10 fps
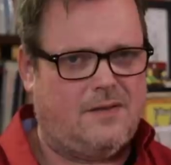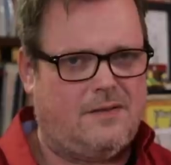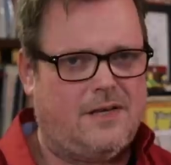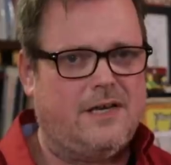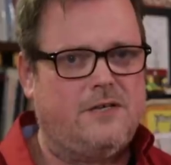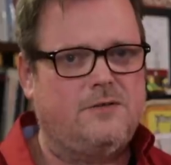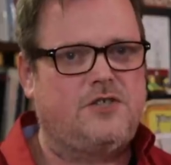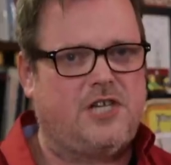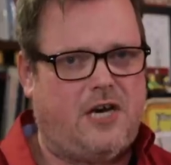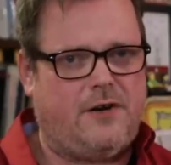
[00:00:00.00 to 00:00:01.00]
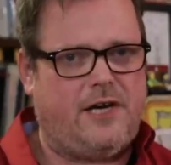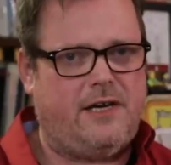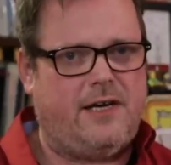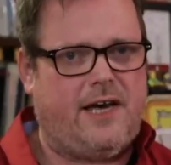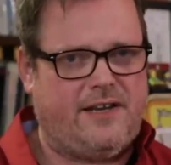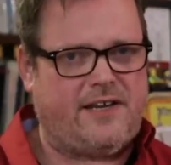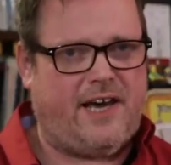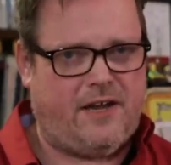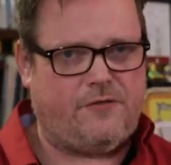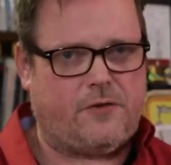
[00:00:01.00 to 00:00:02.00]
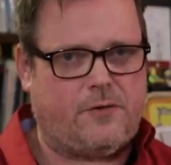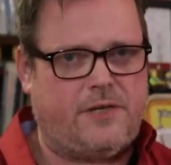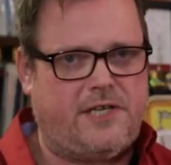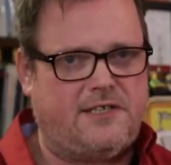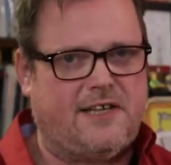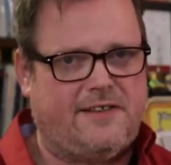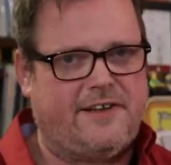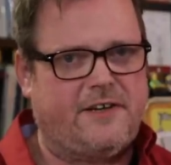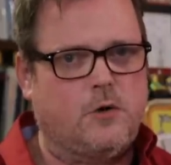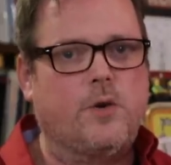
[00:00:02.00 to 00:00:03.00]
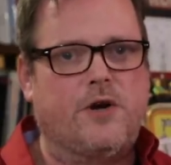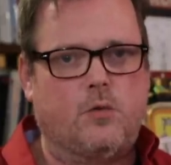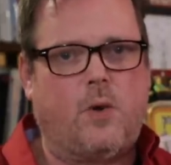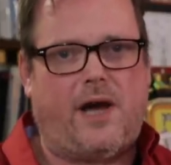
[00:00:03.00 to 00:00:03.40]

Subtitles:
Thank you, Jerry and Andrew. He said that in a weird